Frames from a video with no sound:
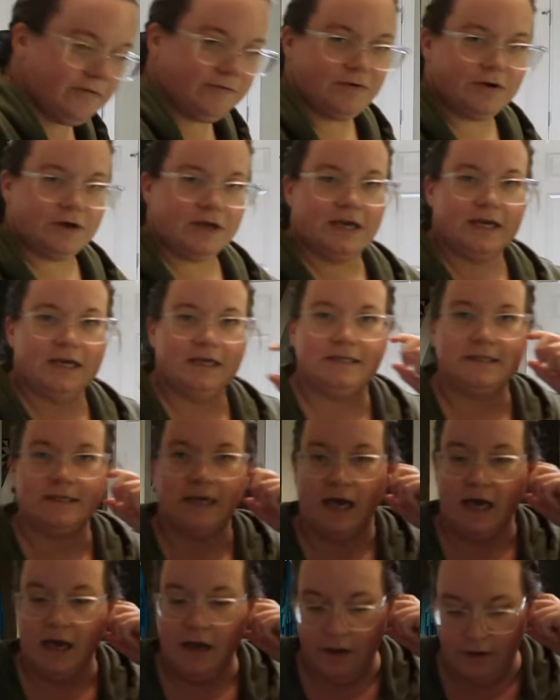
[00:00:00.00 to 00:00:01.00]
of our kids
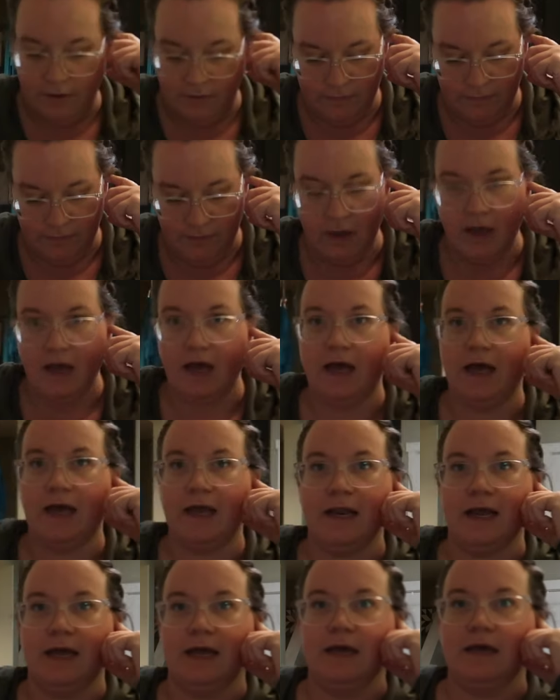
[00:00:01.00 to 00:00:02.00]
have a
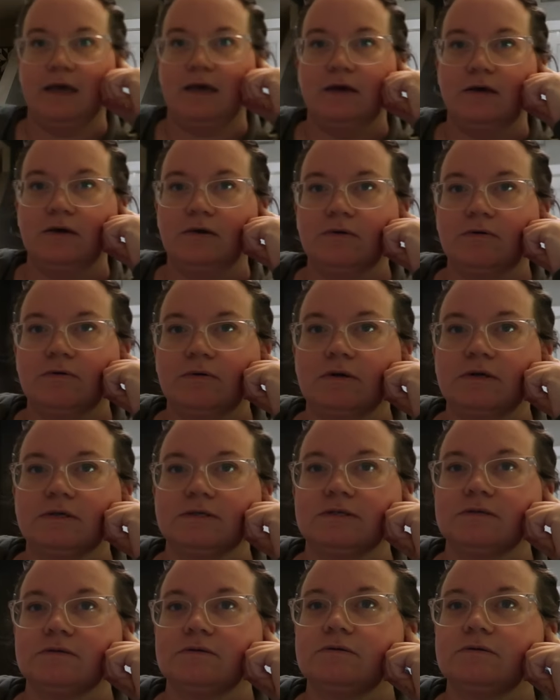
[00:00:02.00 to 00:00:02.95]
headache. Where's,